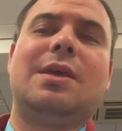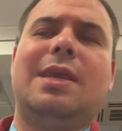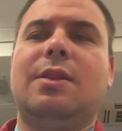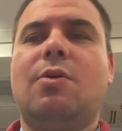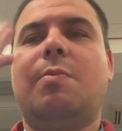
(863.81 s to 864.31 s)

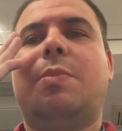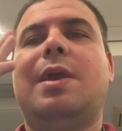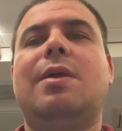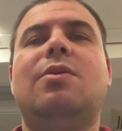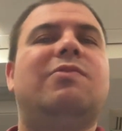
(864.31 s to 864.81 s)
and
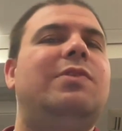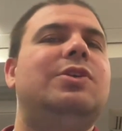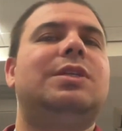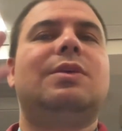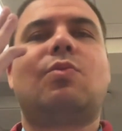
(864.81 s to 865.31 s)
compare your
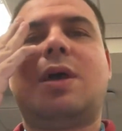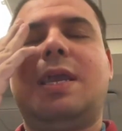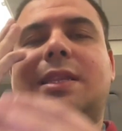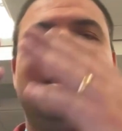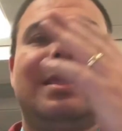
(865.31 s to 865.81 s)
vision in the
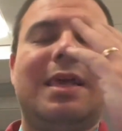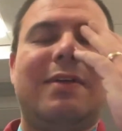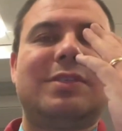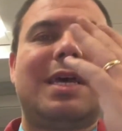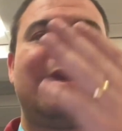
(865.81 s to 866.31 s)
right and the
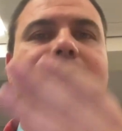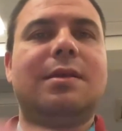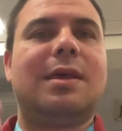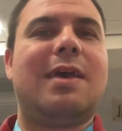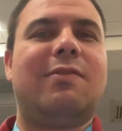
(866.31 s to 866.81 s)
left eye
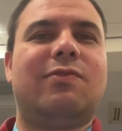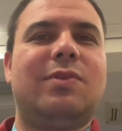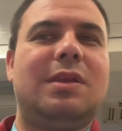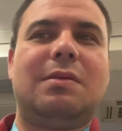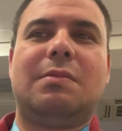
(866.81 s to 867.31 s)

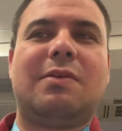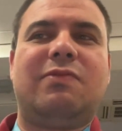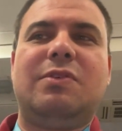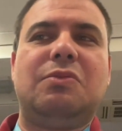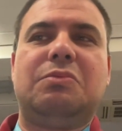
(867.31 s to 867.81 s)
every a
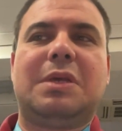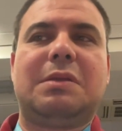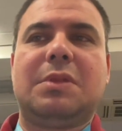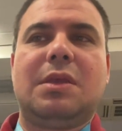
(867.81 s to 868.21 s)
few like